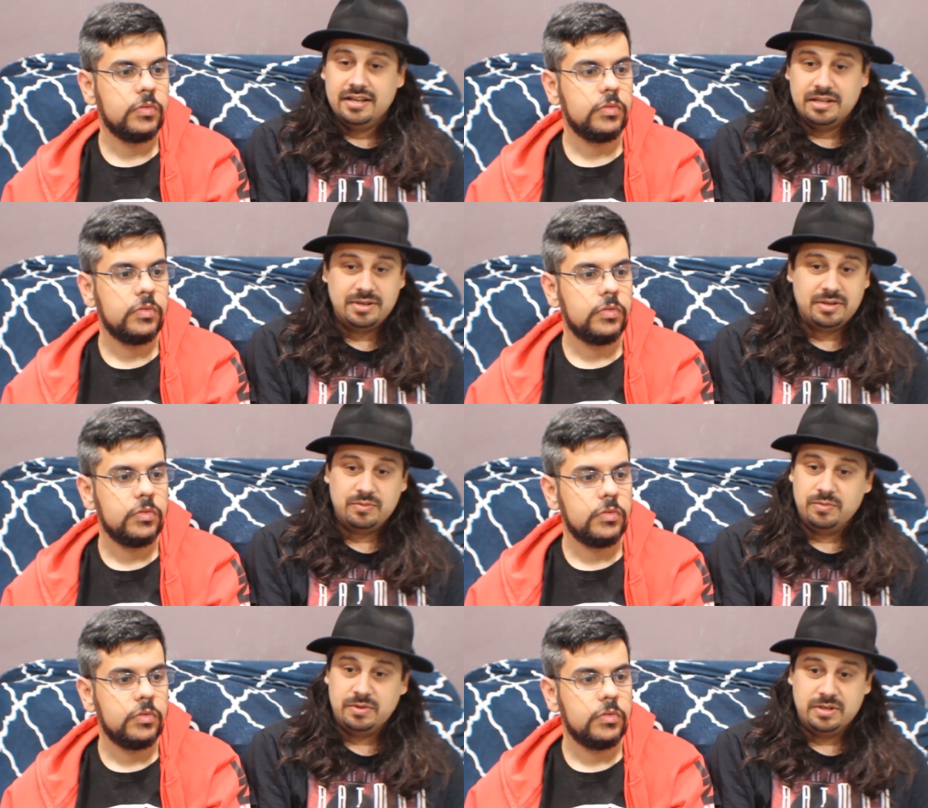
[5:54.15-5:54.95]
Speaker 1: i
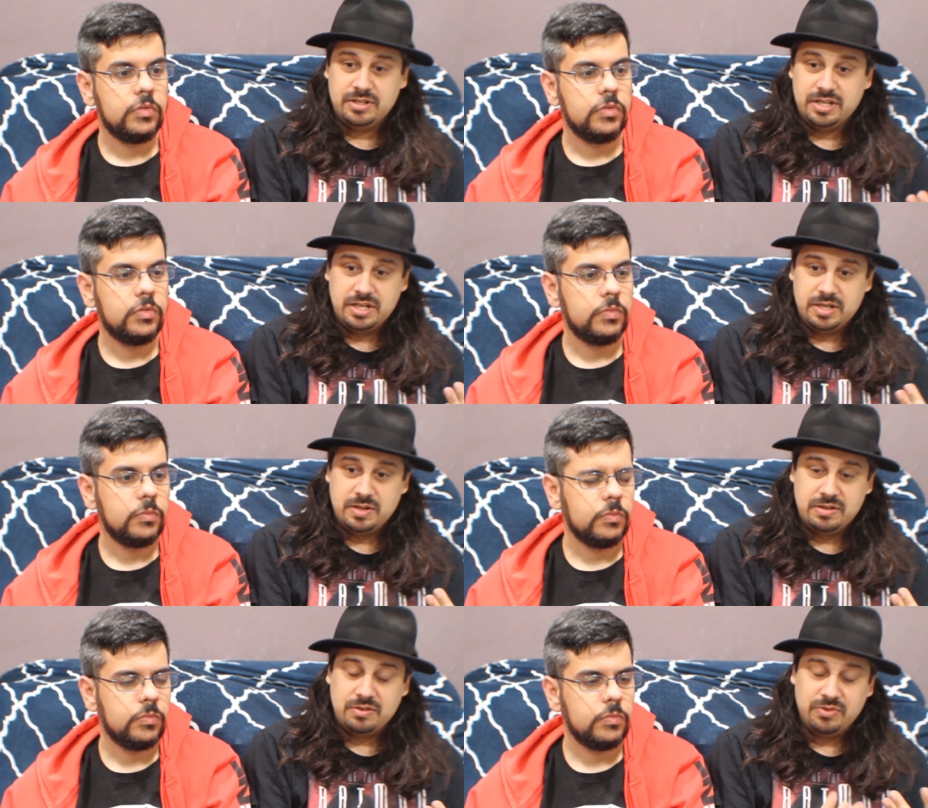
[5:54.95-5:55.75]
mean he,
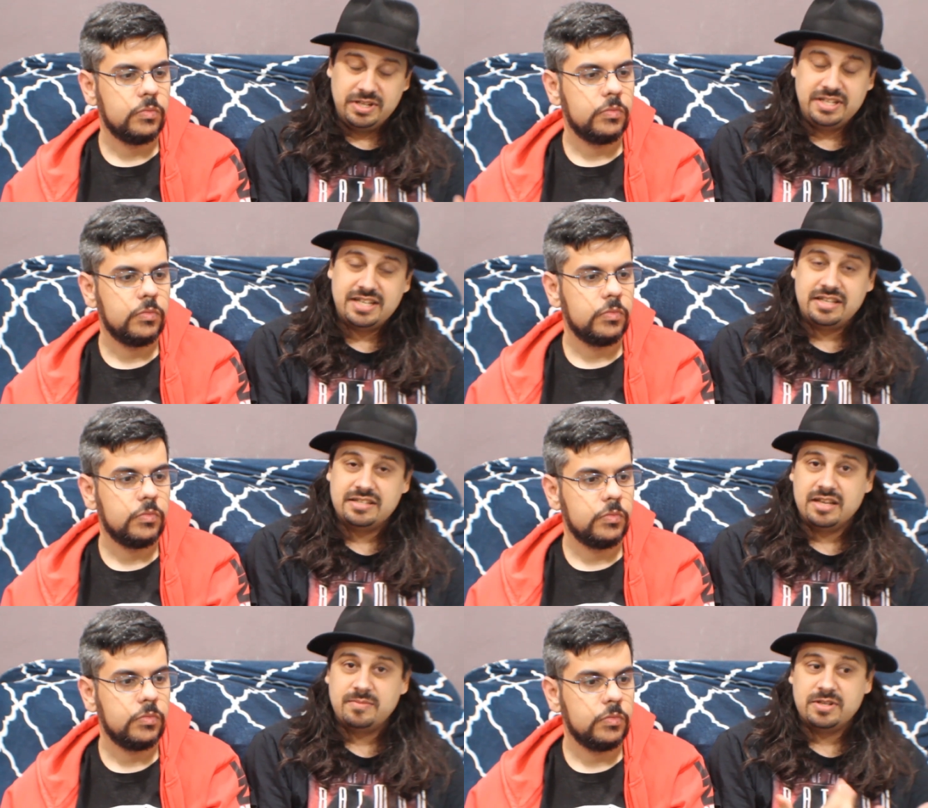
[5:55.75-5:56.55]
he really set
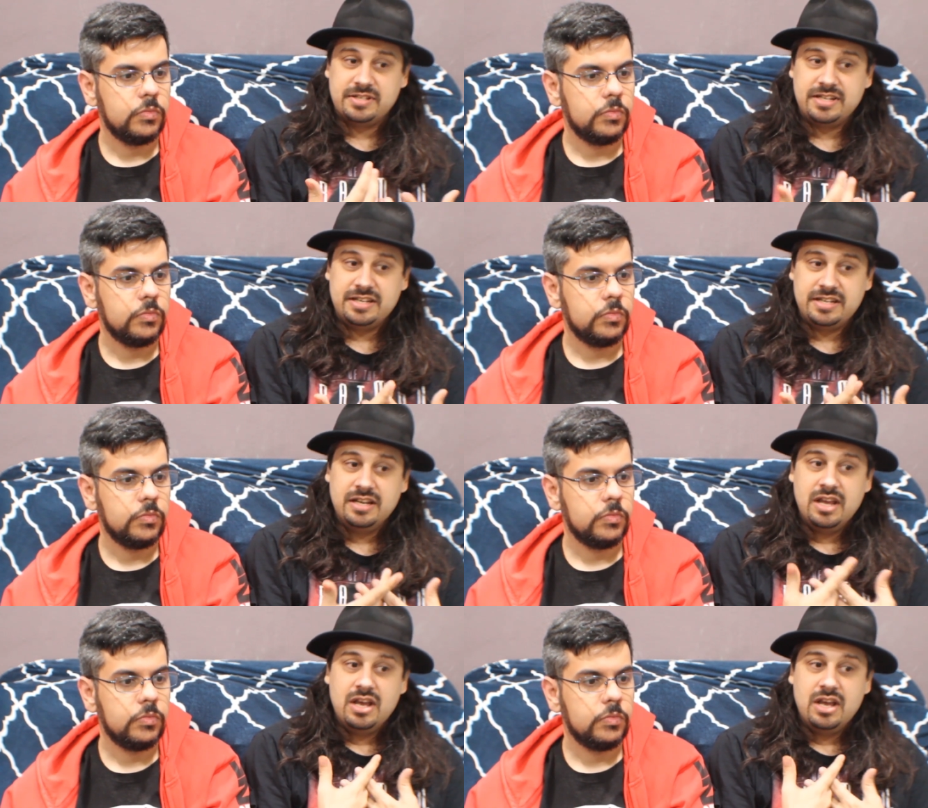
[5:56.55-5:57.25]
this up to see